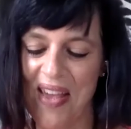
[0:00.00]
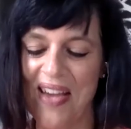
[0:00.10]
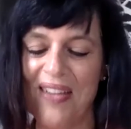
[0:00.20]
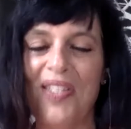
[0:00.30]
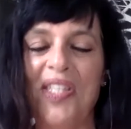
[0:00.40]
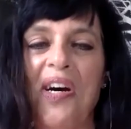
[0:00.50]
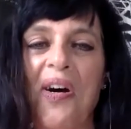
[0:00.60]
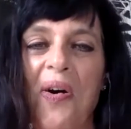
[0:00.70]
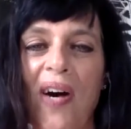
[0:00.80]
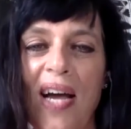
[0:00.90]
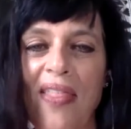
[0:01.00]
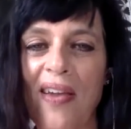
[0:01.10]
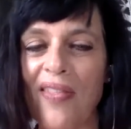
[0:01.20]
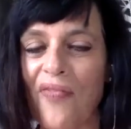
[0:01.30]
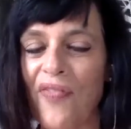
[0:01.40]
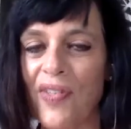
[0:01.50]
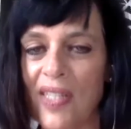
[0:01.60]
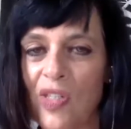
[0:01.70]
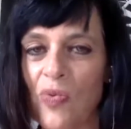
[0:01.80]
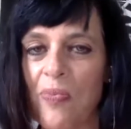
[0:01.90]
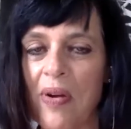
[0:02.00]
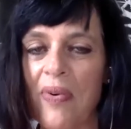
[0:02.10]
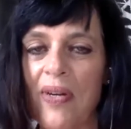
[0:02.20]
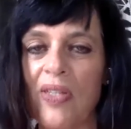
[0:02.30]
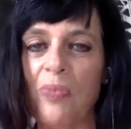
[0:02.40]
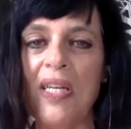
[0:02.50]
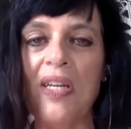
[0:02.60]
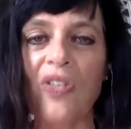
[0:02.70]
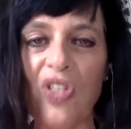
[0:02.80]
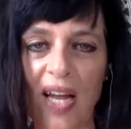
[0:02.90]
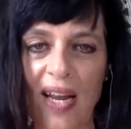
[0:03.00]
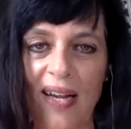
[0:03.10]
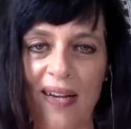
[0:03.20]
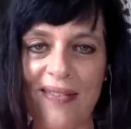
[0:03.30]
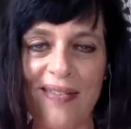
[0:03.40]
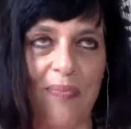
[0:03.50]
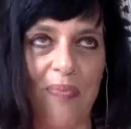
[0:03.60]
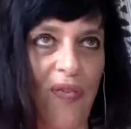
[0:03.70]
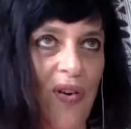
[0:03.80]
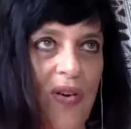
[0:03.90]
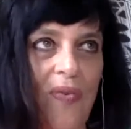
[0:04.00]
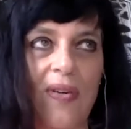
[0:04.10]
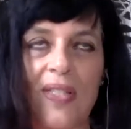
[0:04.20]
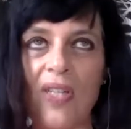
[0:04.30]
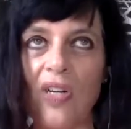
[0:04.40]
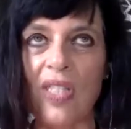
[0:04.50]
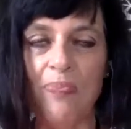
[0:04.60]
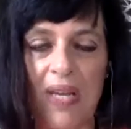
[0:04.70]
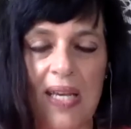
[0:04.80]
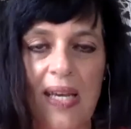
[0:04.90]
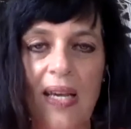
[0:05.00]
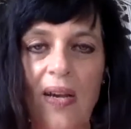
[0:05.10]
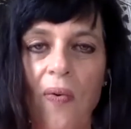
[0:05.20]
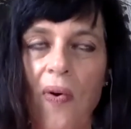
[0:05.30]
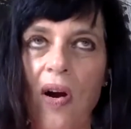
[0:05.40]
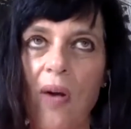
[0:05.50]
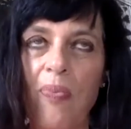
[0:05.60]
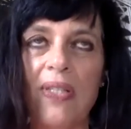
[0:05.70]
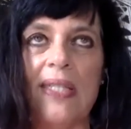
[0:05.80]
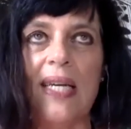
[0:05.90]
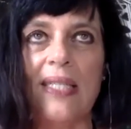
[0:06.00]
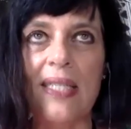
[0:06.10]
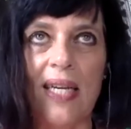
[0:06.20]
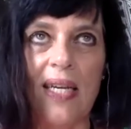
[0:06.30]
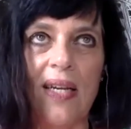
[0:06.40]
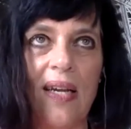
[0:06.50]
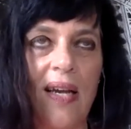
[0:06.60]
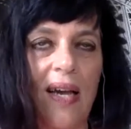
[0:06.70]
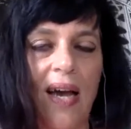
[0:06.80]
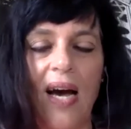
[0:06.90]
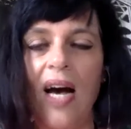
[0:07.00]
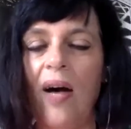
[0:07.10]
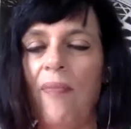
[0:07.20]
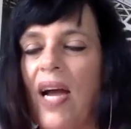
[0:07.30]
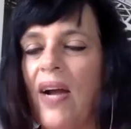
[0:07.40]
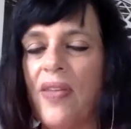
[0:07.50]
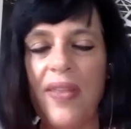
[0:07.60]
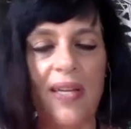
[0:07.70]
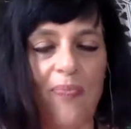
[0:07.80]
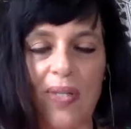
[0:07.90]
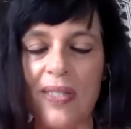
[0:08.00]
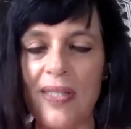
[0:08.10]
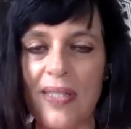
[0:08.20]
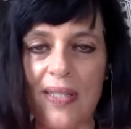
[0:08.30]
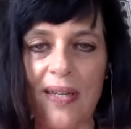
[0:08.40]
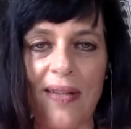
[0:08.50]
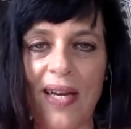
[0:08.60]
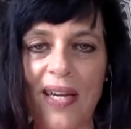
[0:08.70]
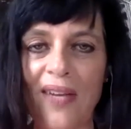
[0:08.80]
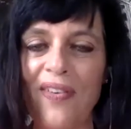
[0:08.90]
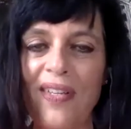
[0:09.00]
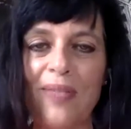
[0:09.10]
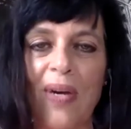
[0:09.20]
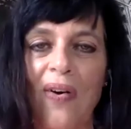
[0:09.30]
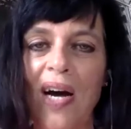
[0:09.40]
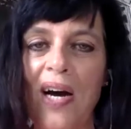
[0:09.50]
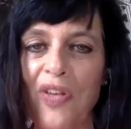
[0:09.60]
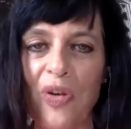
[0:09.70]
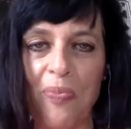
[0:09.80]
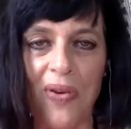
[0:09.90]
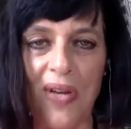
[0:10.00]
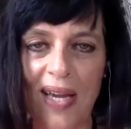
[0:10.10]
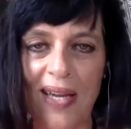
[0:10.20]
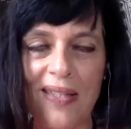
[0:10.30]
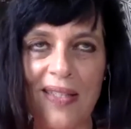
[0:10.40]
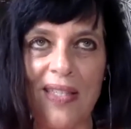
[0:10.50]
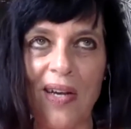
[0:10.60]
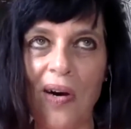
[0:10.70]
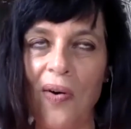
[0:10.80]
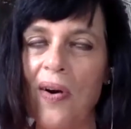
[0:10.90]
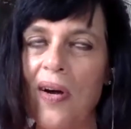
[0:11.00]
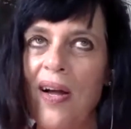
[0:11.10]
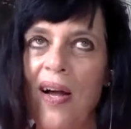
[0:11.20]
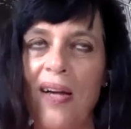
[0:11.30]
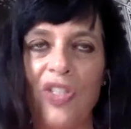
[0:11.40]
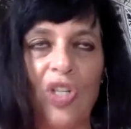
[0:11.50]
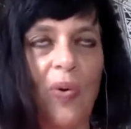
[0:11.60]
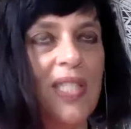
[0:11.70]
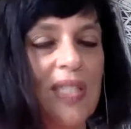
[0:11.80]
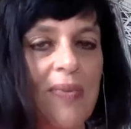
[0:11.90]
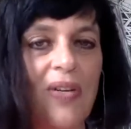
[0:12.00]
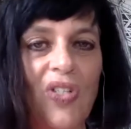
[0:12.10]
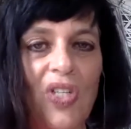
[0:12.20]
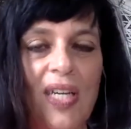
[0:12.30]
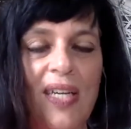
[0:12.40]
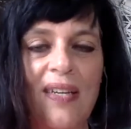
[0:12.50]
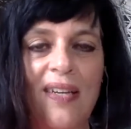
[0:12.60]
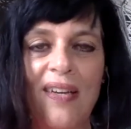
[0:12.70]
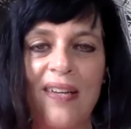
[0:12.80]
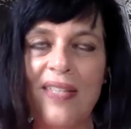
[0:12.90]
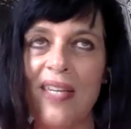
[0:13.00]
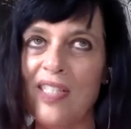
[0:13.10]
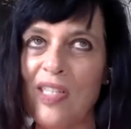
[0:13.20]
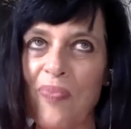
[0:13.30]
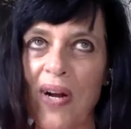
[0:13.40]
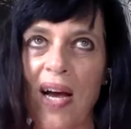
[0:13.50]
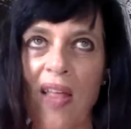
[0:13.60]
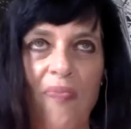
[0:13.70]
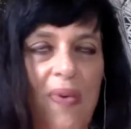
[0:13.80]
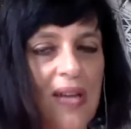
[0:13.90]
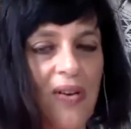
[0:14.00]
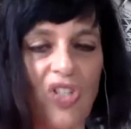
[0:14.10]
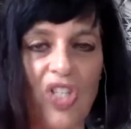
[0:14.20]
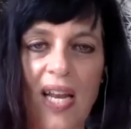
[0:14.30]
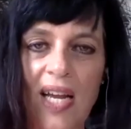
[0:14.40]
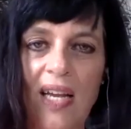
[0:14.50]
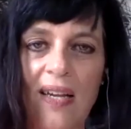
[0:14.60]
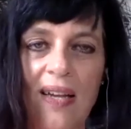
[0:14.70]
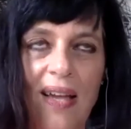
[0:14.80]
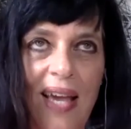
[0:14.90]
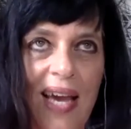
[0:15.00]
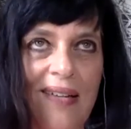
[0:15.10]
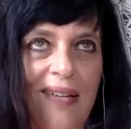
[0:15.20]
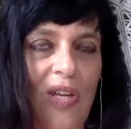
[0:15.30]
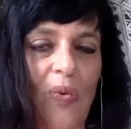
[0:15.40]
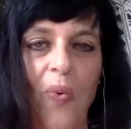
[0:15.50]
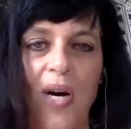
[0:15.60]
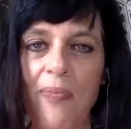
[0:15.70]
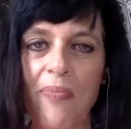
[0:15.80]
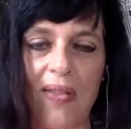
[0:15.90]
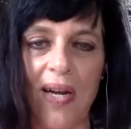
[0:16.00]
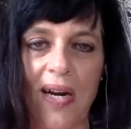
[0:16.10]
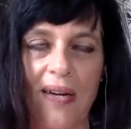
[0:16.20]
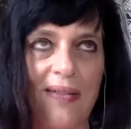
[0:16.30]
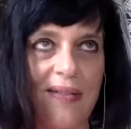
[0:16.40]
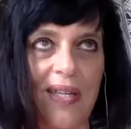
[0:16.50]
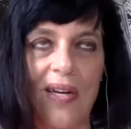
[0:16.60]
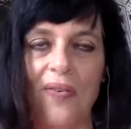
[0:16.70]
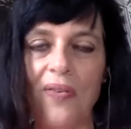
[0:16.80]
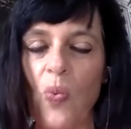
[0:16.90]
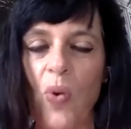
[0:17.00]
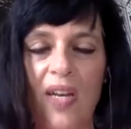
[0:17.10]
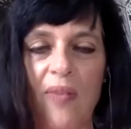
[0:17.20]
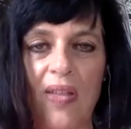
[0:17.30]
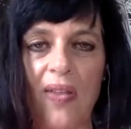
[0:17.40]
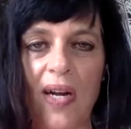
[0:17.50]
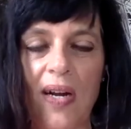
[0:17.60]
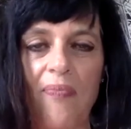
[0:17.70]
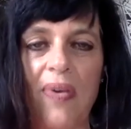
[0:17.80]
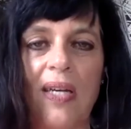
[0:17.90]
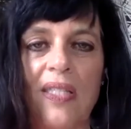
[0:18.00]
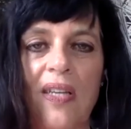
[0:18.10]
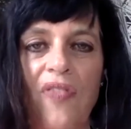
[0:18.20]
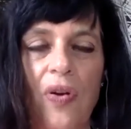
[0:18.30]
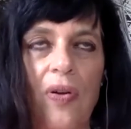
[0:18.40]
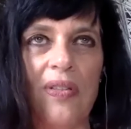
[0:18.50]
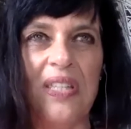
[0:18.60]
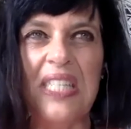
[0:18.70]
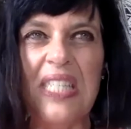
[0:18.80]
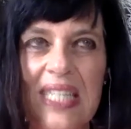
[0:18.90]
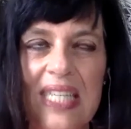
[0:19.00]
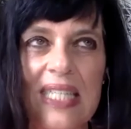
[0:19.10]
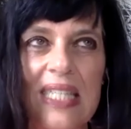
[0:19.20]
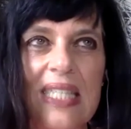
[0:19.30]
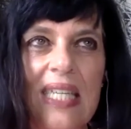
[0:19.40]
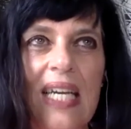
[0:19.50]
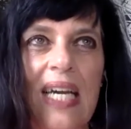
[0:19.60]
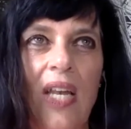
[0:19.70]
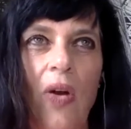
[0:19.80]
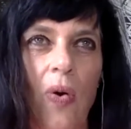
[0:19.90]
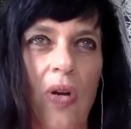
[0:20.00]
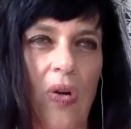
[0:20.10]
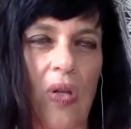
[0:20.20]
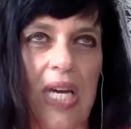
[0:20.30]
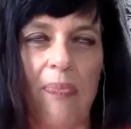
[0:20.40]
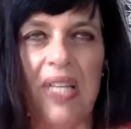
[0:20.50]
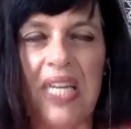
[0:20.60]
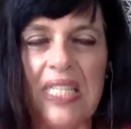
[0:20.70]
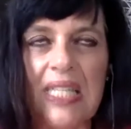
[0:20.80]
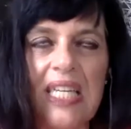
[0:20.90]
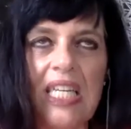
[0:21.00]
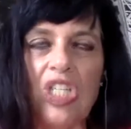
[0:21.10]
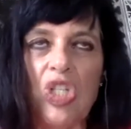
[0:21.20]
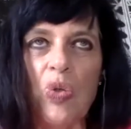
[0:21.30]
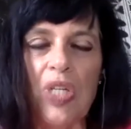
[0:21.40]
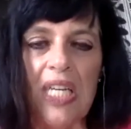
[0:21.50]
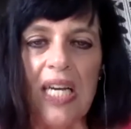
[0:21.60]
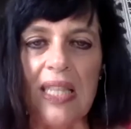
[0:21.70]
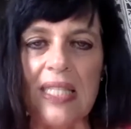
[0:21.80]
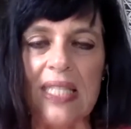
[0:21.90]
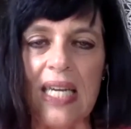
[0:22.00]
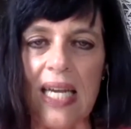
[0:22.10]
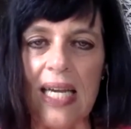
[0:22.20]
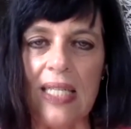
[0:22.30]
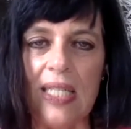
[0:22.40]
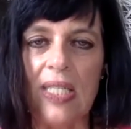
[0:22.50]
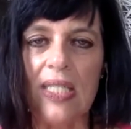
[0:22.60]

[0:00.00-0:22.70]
So I think the first thing to remember is be energetic. Like before you start speaking or presenting, everything in business and in life is about how you communicate. So showing some energy, take a deep breath, be energetic, act like you want to be there. You know, you want to be there because if you're listless or you're like planted like a tree on the stage,